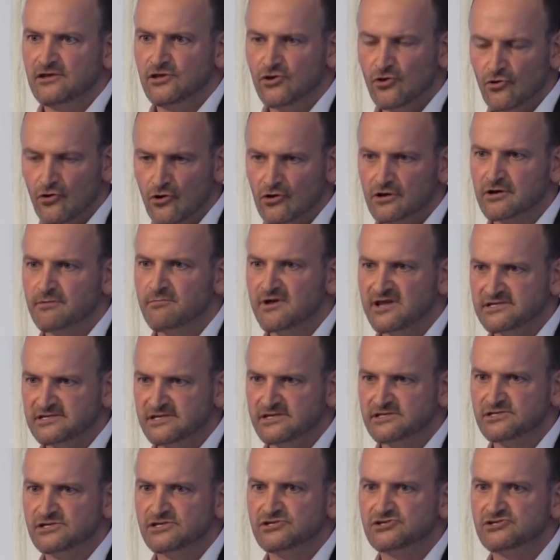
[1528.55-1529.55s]
you're
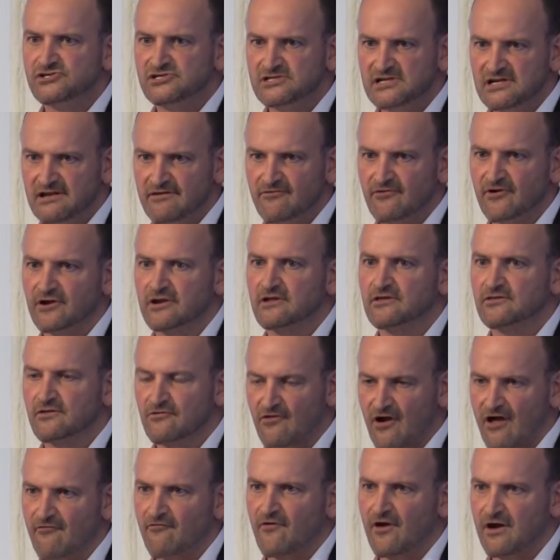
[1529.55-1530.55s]
committed to delivering
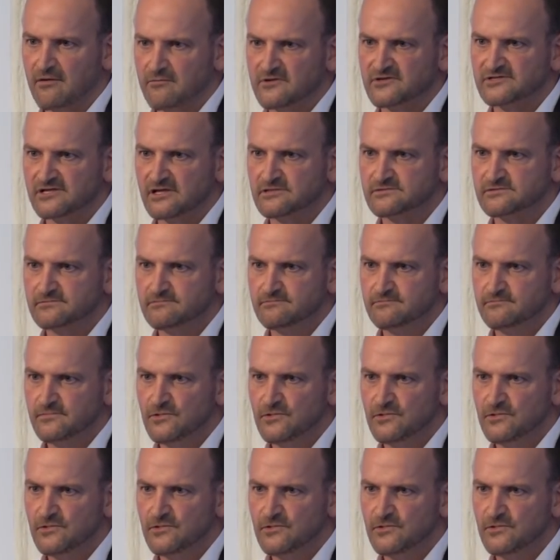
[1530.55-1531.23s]
the referendum result.